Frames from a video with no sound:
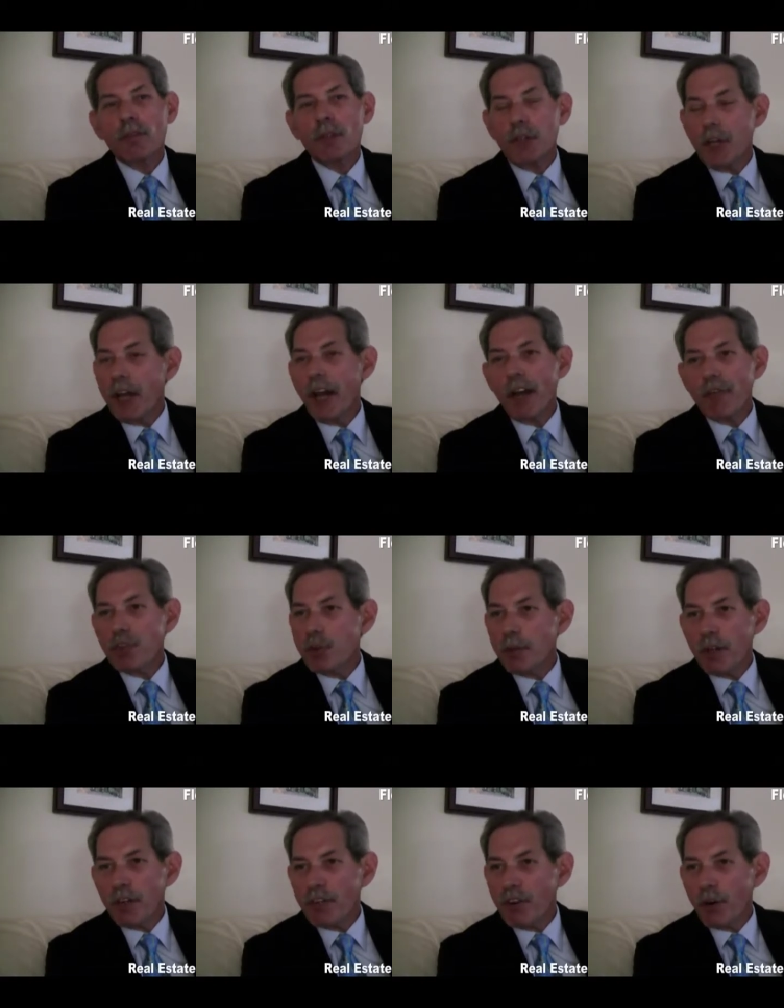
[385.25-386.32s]
you have to be
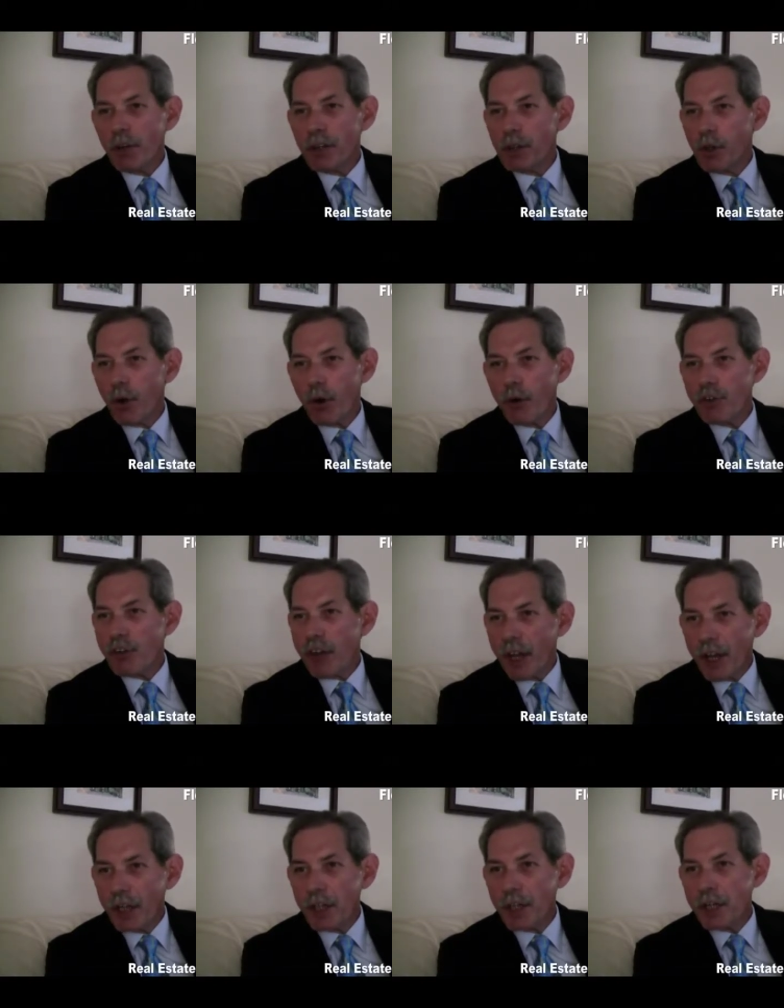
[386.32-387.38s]
a very large
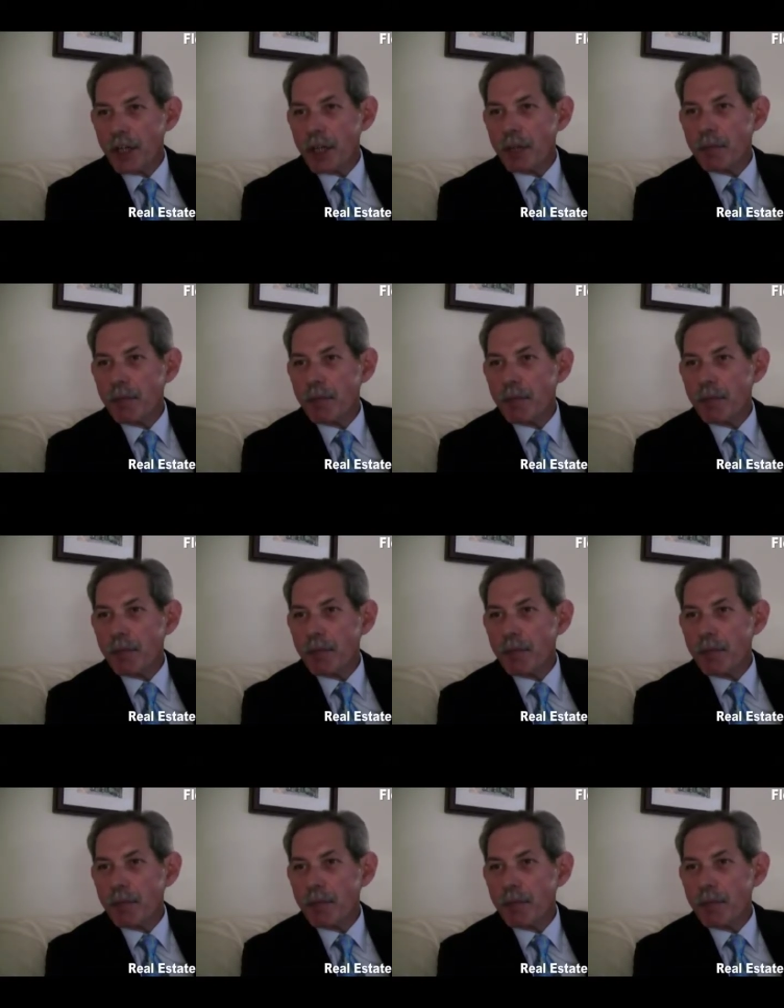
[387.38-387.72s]
entity